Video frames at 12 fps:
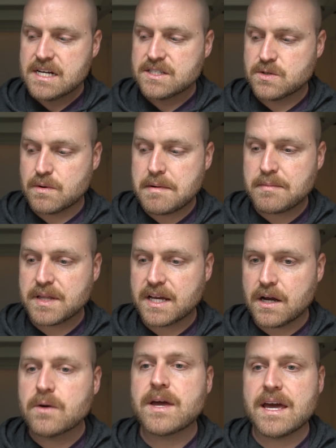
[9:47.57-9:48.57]
to remember
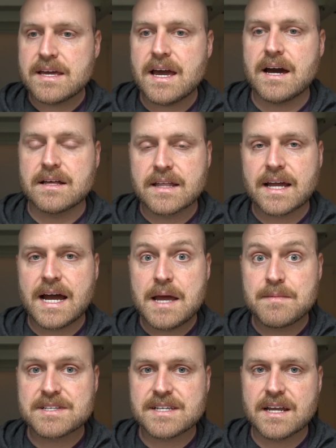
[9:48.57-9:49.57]
like okay yeah like i
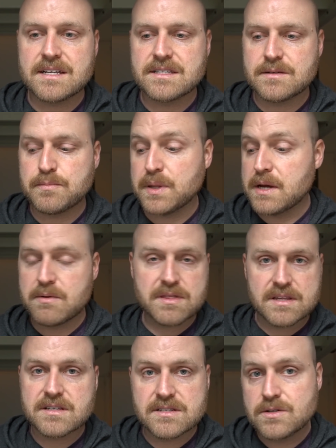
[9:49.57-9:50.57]
am excited to play
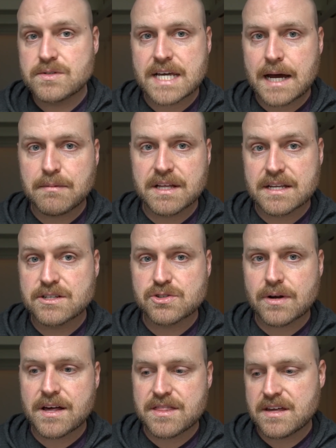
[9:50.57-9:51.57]
with this new tablet and
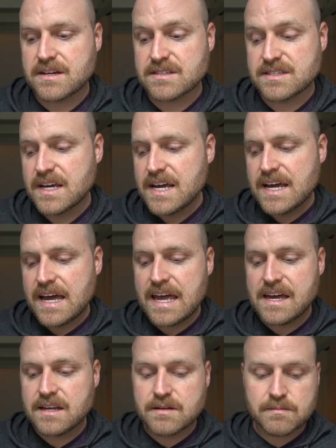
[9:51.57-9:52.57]
draw things
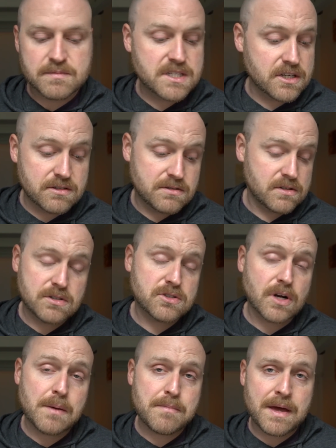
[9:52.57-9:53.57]
and to
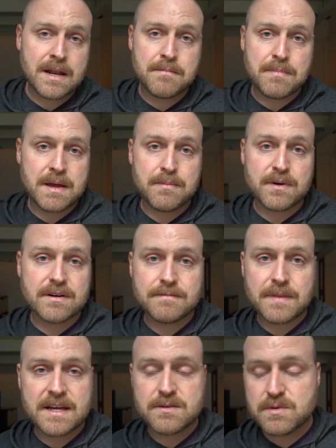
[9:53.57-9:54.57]
draw on pen and paper uh,